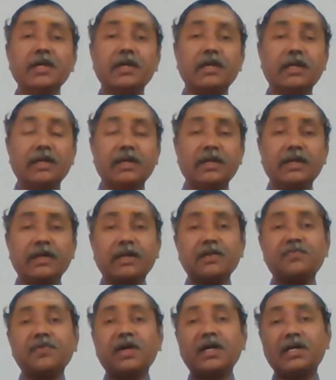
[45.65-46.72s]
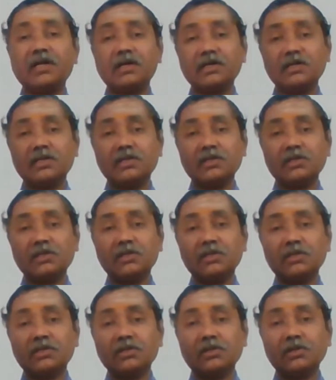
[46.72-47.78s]
different
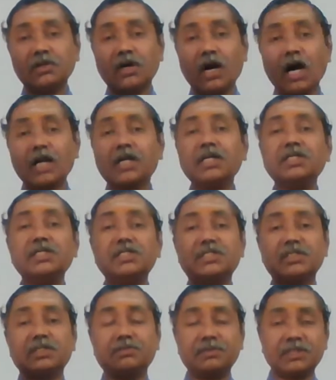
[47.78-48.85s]
organizations,